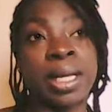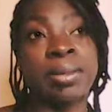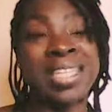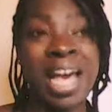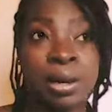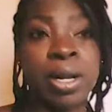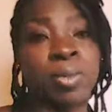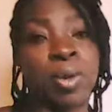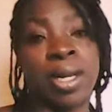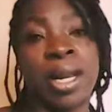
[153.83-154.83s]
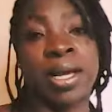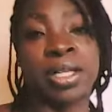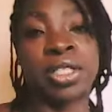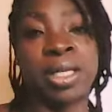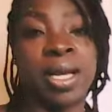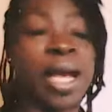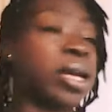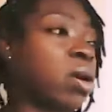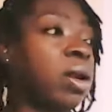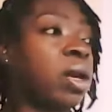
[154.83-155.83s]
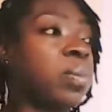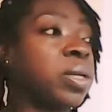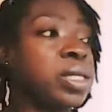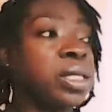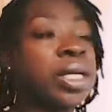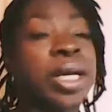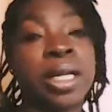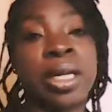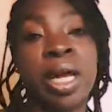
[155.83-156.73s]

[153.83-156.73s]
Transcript: Saturday morning actually, I got up and I took it,